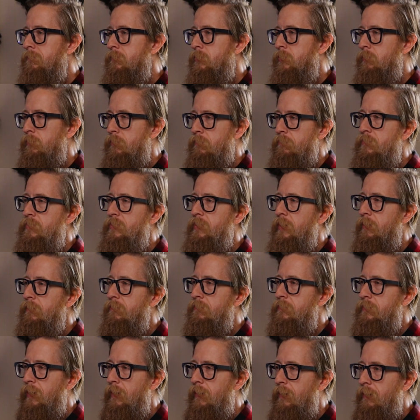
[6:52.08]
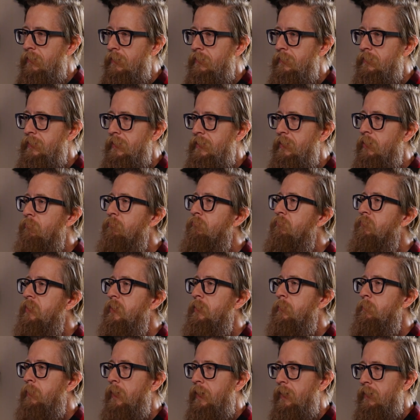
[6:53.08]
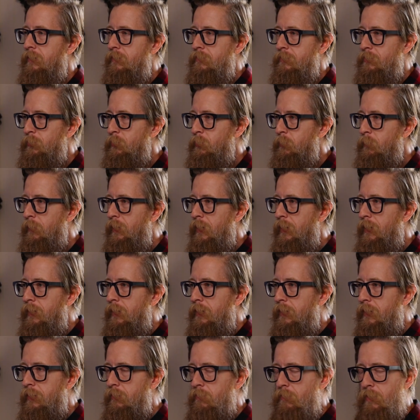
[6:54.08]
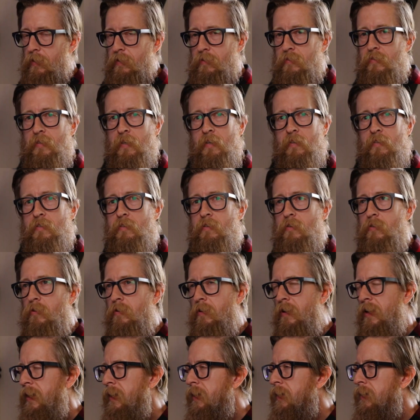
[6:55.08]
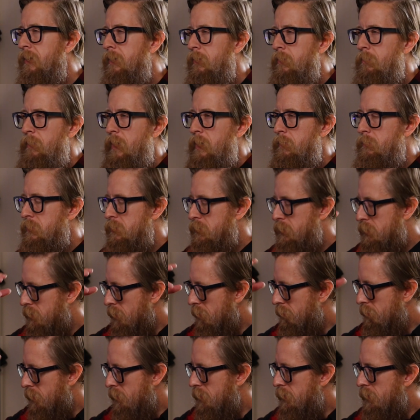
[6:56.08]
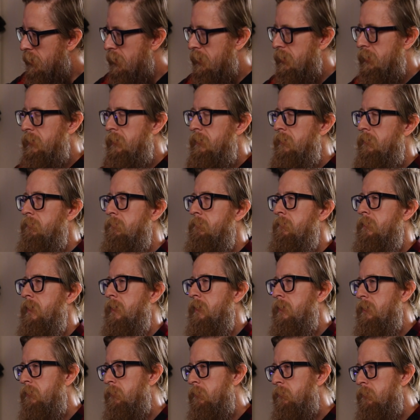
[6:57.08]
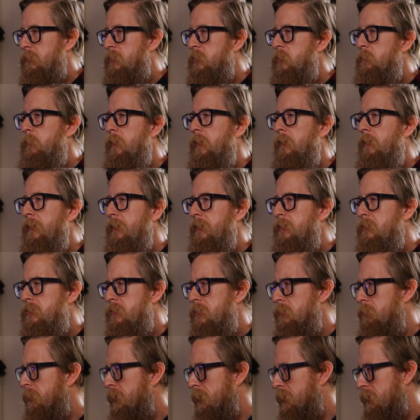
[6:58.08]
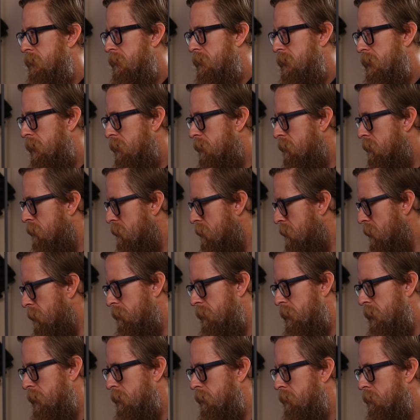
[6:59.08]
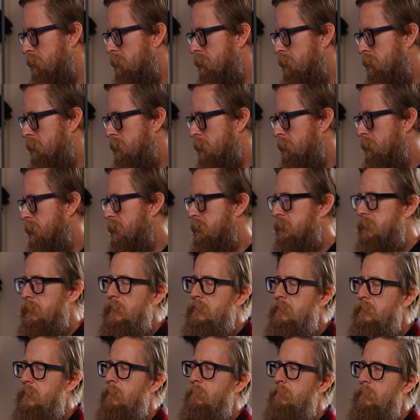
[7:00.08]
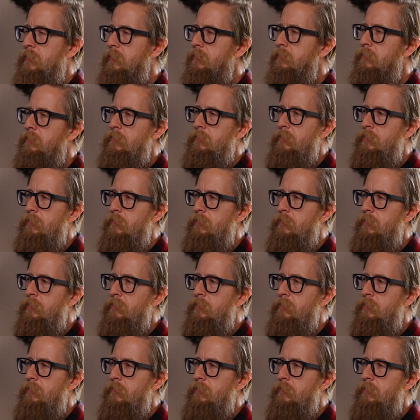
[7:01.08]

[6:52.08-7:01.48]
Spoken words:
sort of self-talk. It's like a feedback loop. It exists in your head. It may be something negative that you experienced. Somebody said something to